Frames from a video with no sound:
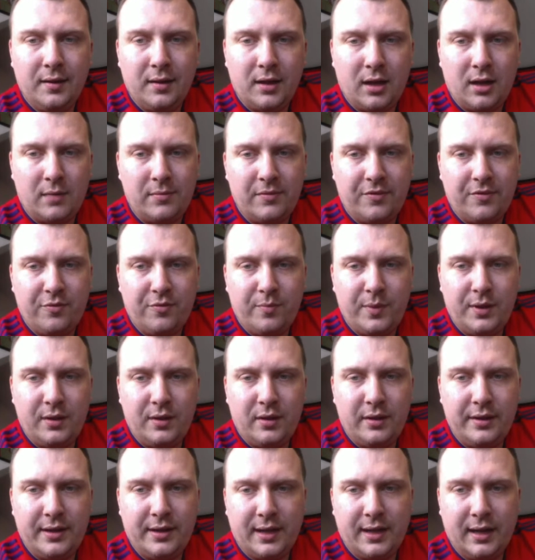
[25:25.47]
Coming from
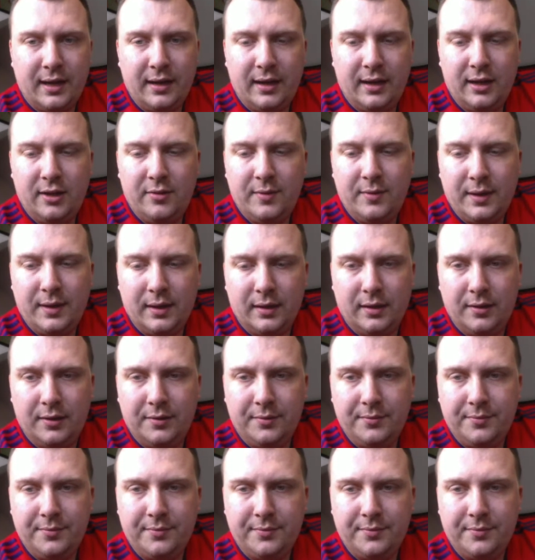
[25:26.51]
behind again. Here we go.